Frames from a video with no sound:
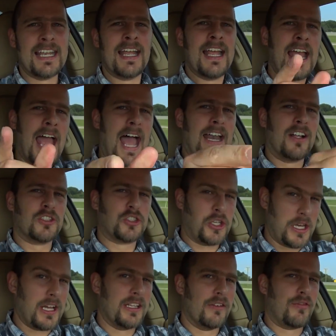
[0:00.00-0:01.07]
And I'll see
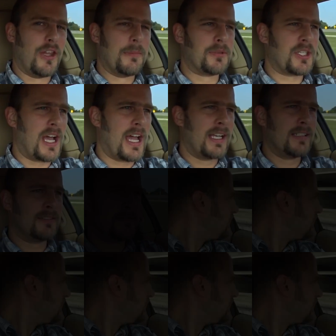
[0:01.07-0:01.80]
you on the flip side.